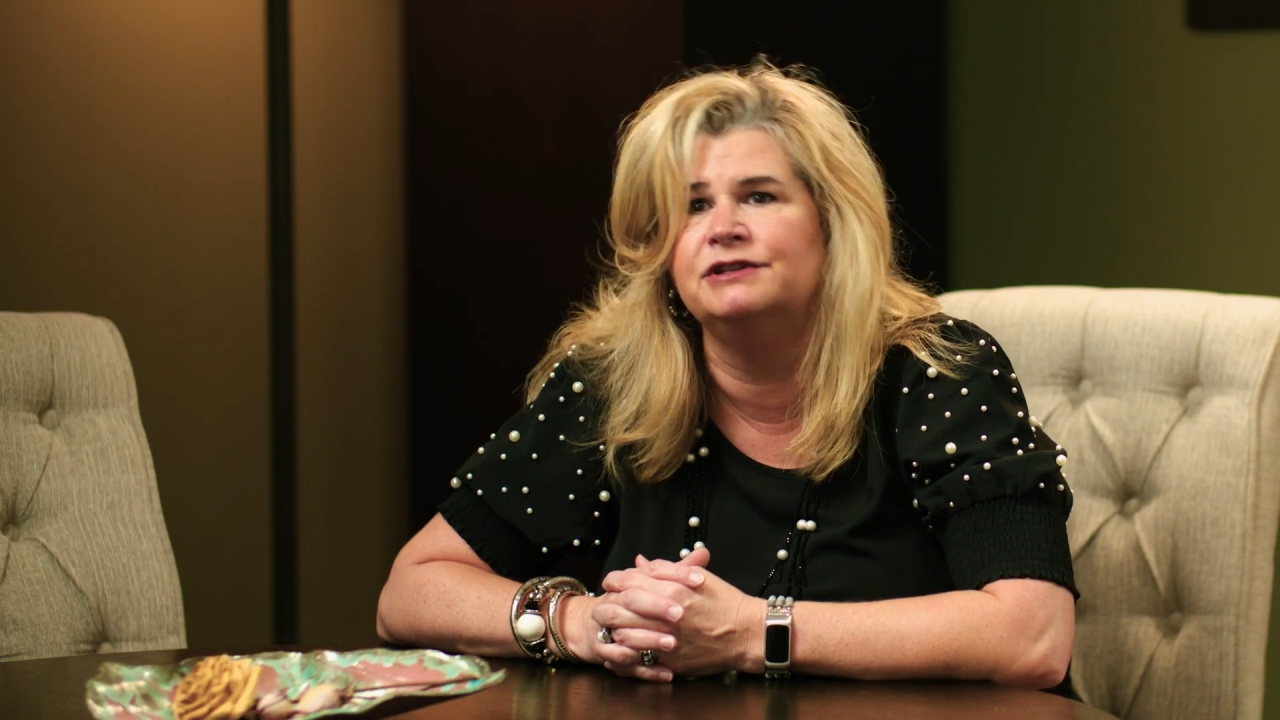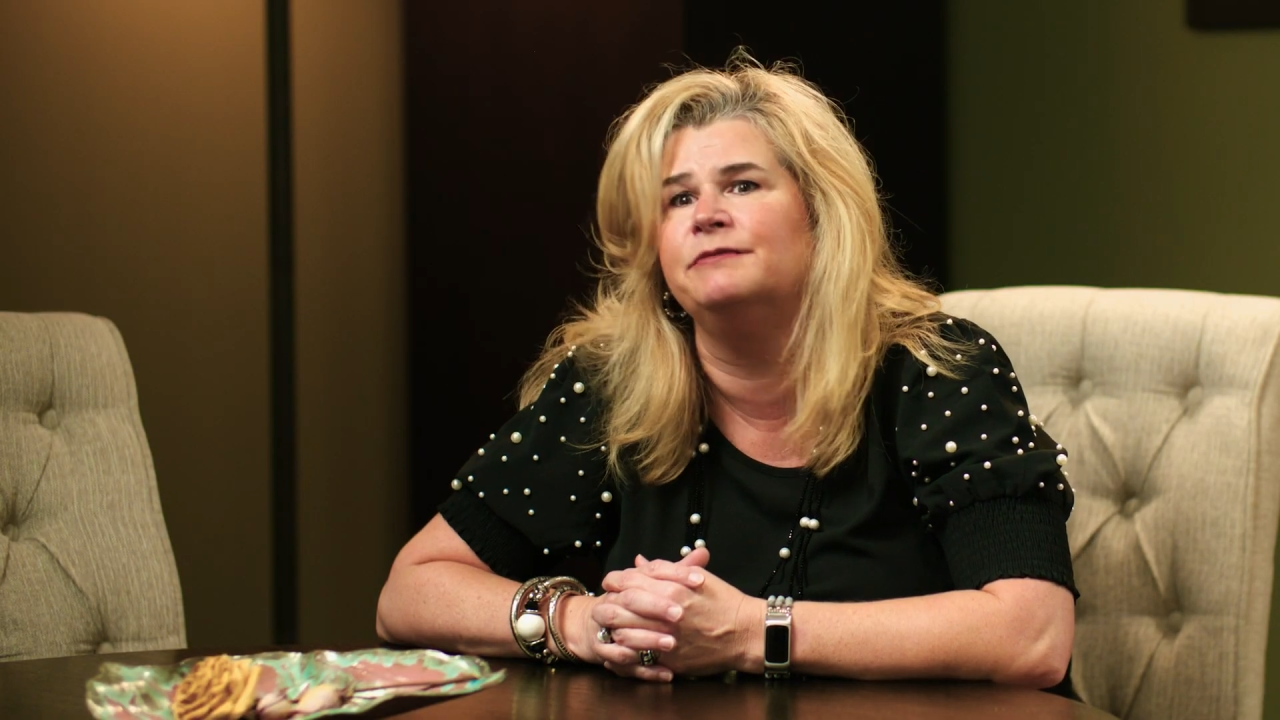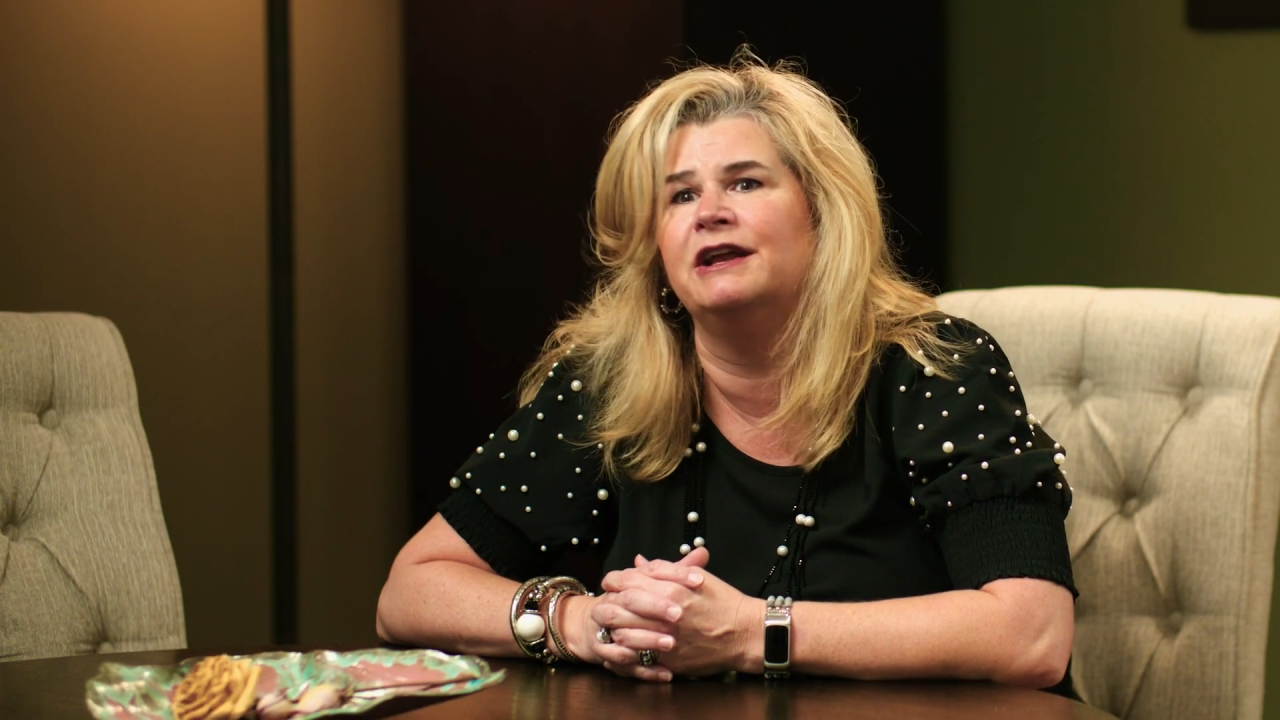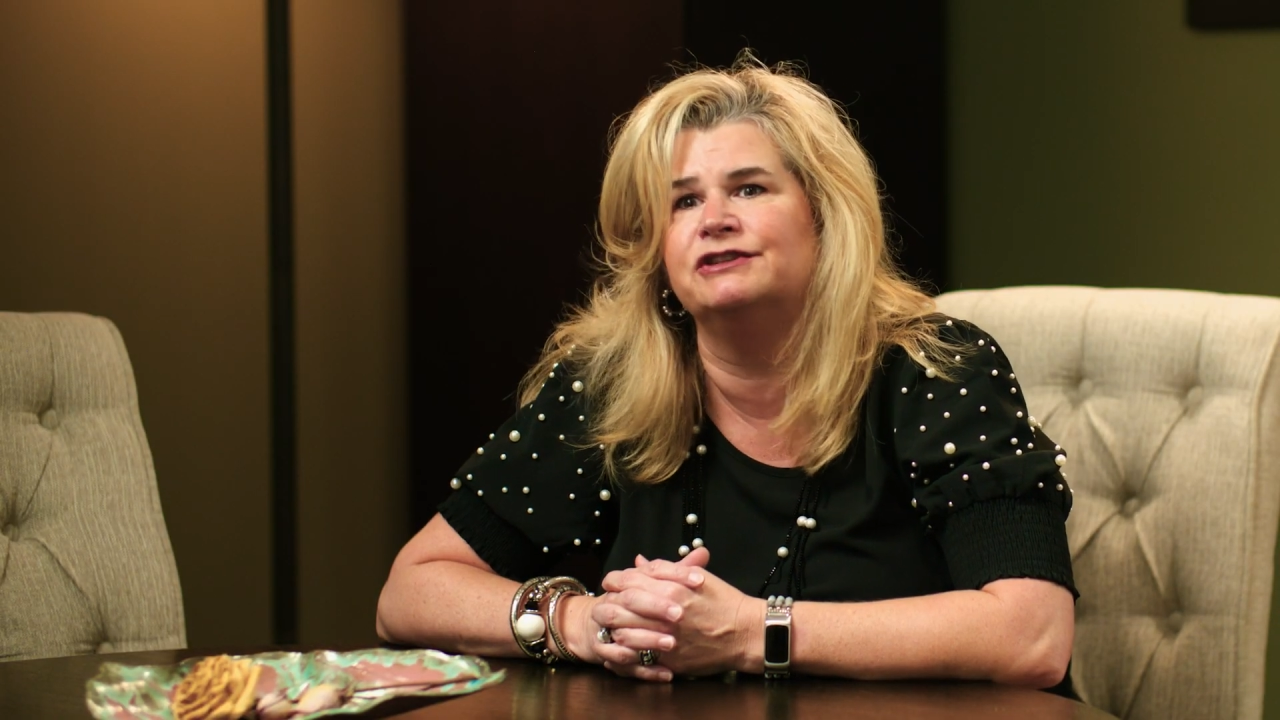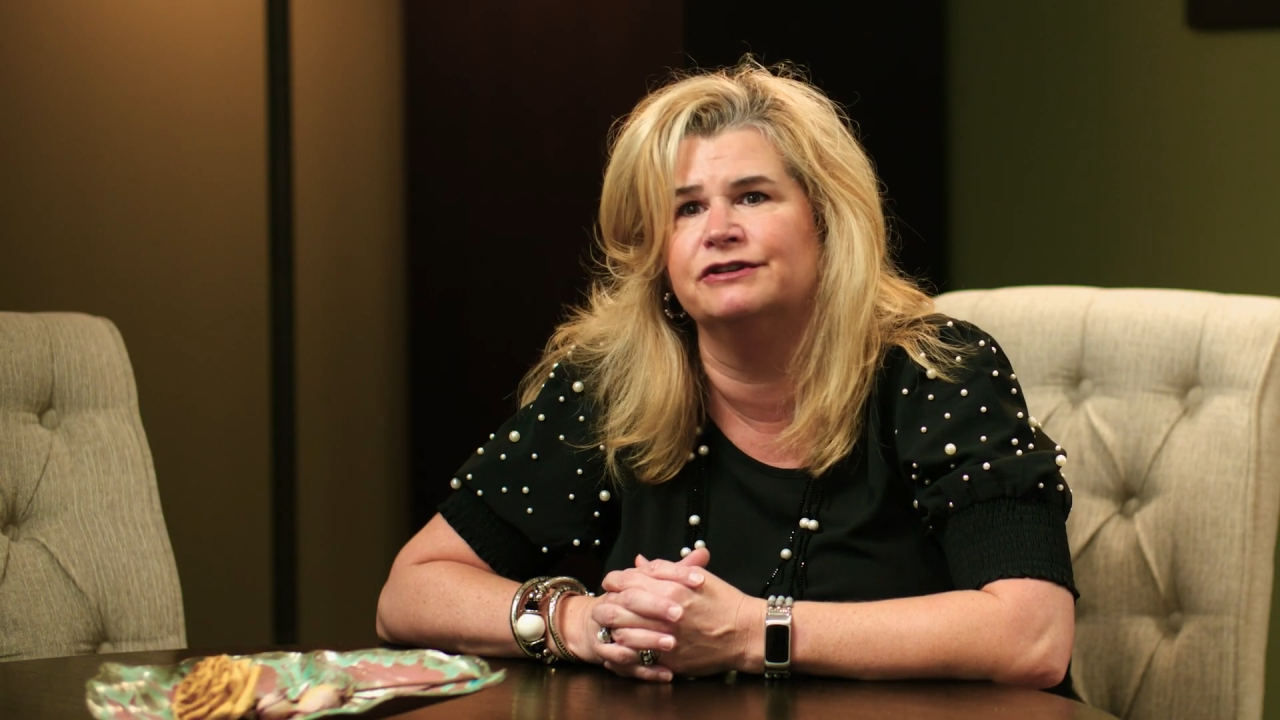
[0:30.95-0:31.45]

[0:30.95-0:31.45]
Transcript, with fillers: to make